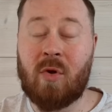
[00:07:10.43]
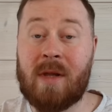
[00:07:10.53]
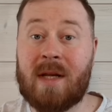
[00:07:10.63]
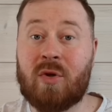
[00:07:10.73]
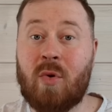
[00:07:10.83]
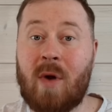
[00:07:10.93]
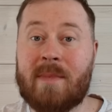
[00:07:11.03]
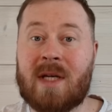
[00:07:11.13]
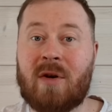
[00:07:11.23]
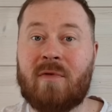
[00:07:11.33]
link to the
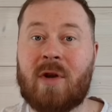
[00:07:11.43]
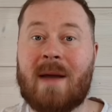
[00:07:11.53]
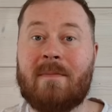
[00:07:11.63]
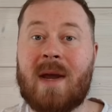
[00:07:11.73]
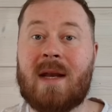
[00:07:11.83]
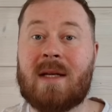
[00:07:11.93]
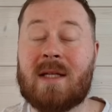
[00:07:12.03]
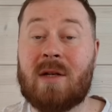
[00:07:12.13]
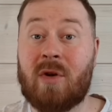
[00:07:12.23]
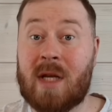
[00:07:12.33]
website of the campaign
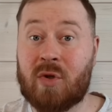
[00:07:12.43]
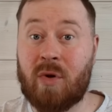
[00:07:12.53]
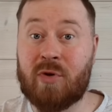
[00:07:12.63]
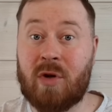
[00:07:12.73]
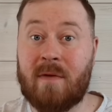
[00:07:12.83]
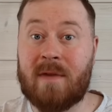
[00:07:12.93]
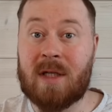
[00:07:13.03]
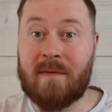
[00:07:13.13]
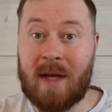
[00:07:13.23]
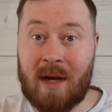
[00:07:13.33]
is in the description of
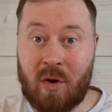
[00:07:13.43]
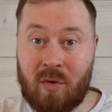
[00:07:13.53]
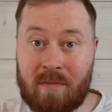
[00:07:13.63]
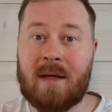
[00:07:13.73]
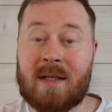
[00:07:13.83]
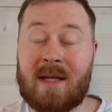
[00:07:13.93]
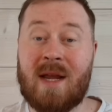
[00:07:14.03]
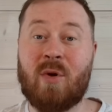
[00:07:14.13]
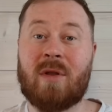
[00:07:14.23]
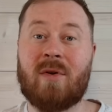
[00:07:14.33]
this video. See
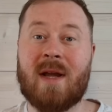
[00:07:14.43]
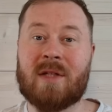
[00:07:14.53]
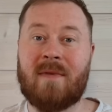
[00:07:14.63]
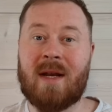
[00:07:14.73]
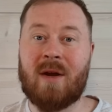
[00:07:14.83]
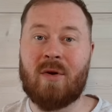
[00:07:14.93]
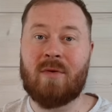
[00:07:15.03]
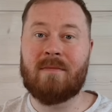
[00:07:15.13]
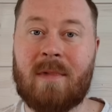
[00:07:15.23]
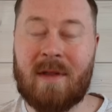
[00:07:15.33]
you in the next
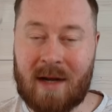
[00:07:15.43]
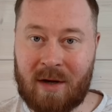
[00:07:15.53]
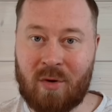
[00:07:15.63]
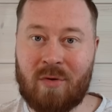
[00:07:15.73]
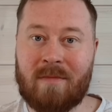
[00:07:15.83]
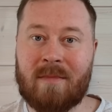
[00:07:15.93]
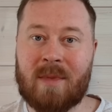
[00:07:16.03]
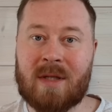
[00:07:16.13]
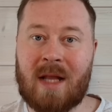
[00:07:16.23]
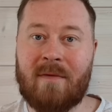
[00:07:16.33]
video. Thank you.
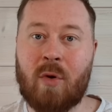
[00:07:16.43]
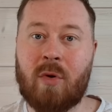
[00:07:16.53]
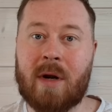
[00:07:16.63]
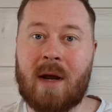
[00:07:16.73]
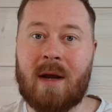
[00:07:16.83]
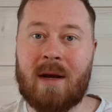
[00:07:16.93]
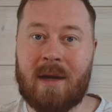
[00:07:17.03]
Slava Ukraini.